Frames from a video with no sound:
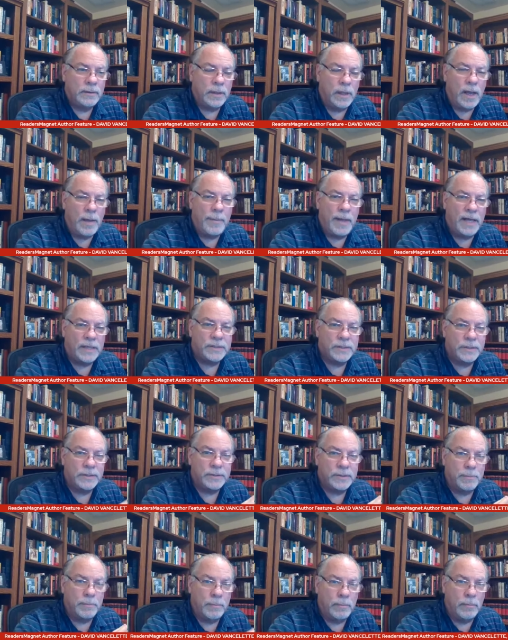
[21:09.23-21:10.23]

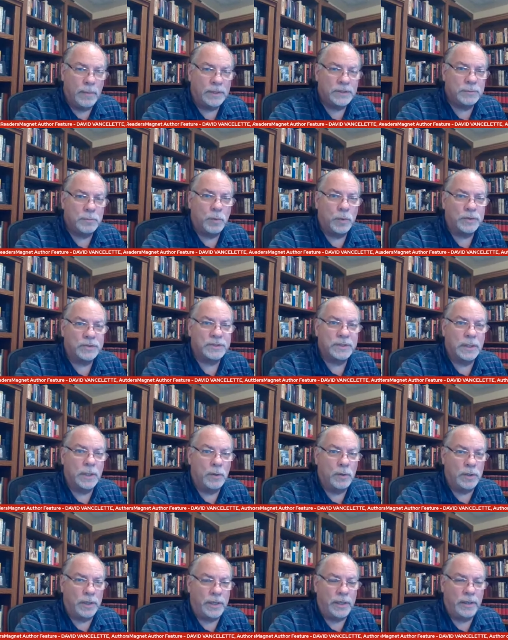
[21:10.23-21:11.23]
climaxes much more
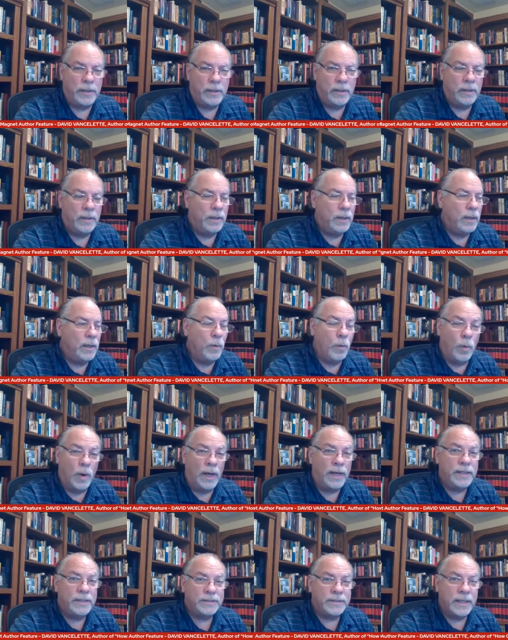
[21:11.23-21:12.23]
slowly.
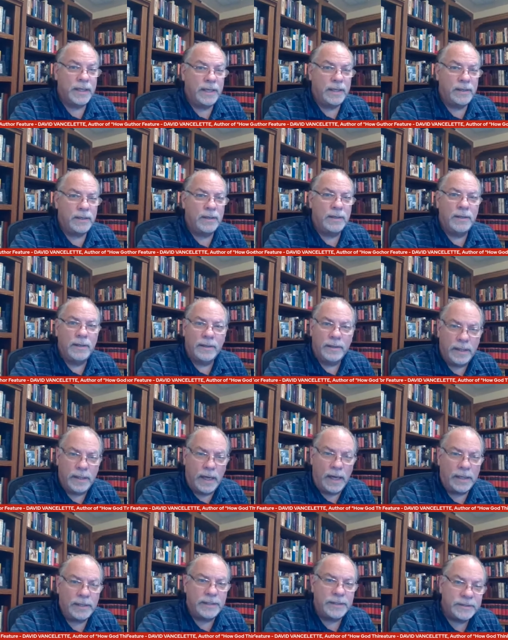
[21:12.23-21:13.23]
Why is that?
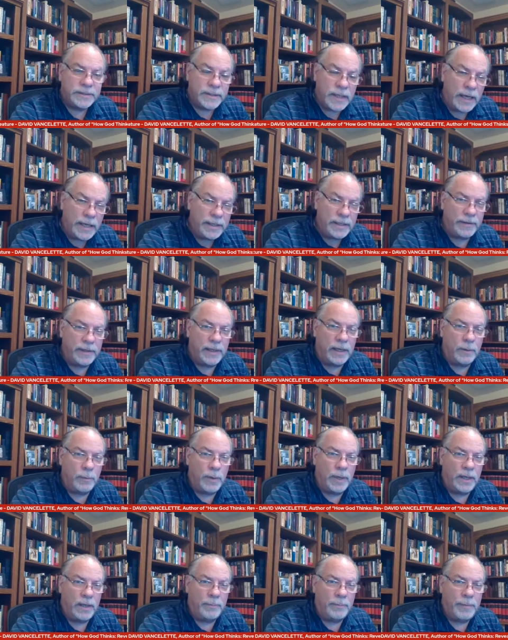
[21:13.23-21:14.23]
God designed it that
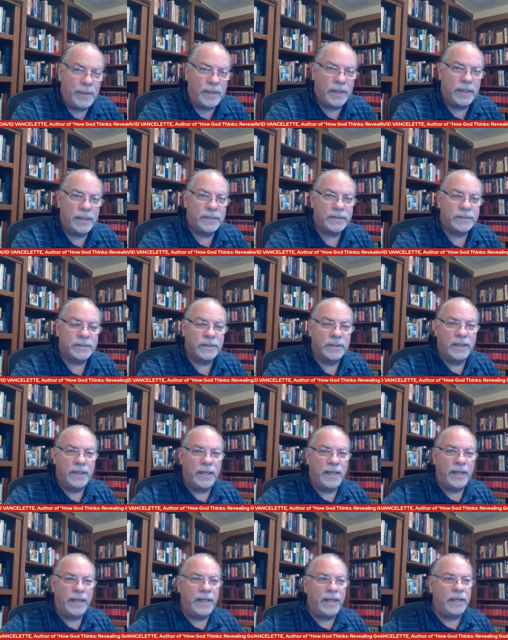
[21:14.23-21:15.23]
way because
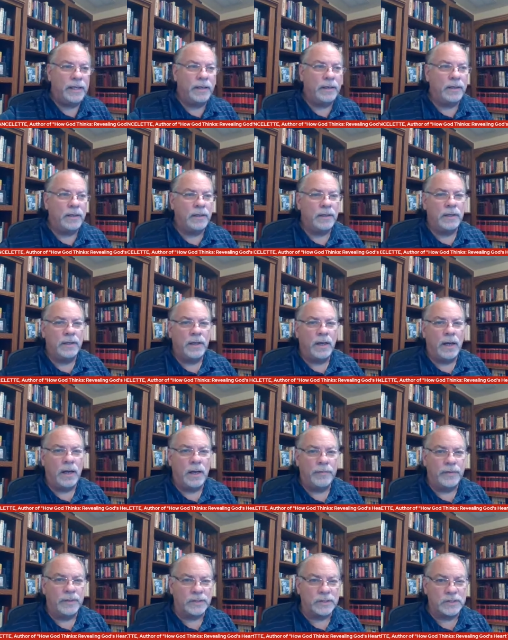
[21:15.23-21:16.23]
in
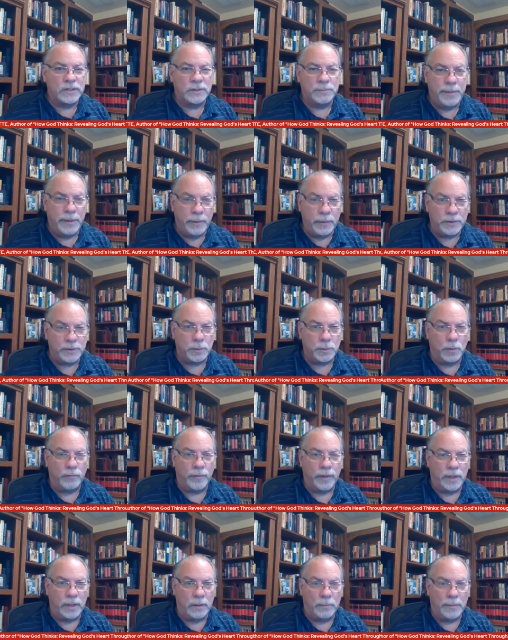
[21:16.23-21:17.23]
the spiritual
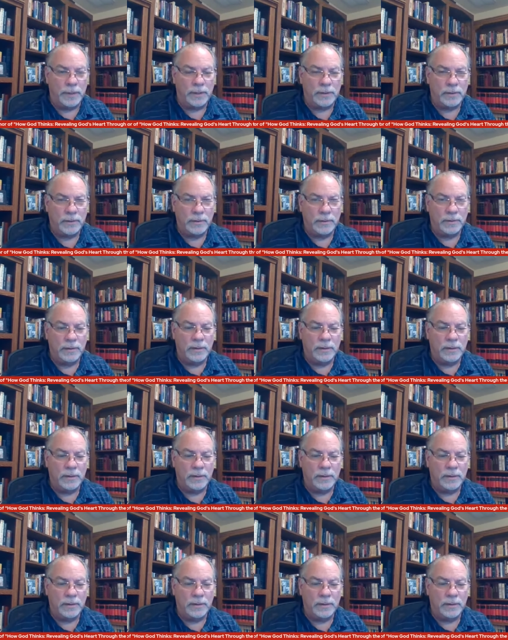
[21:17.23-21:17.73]
realm,